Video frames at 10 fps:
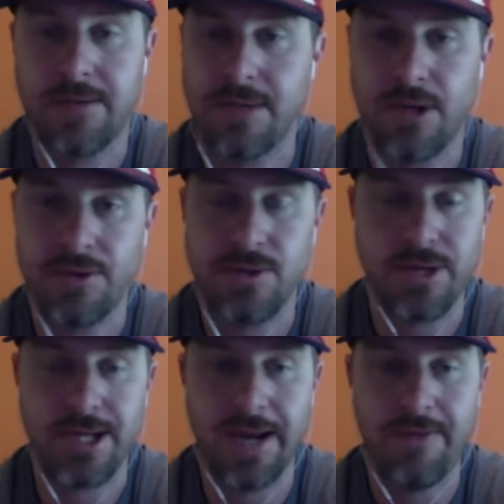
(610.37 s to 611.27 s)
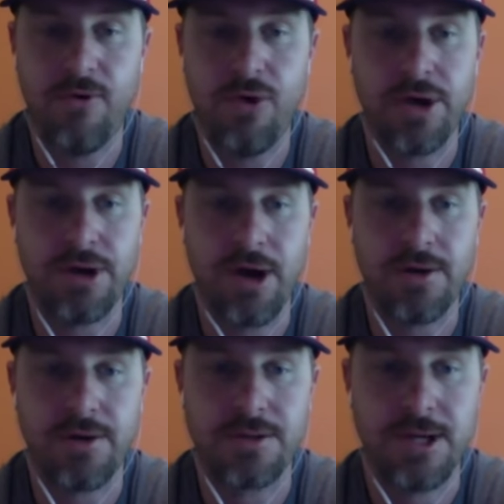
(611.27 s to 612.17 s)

He's only $9,400,